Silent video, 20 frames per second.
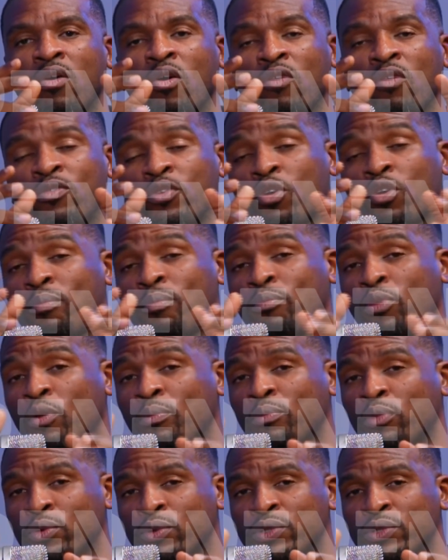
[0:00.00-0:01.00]
of your
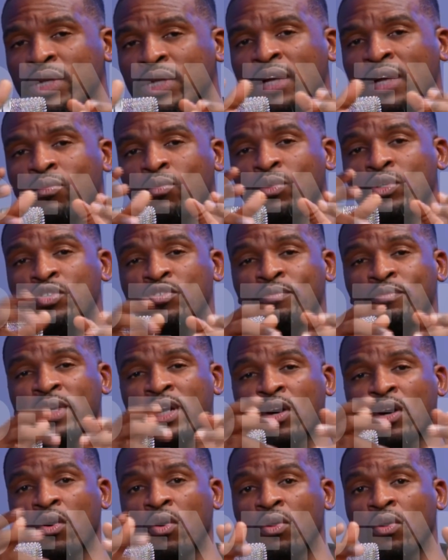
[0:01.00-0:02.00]
purpose and what you've
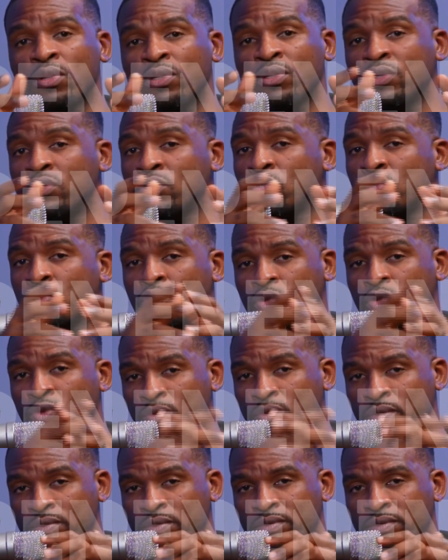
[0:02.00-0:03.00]
been called to do.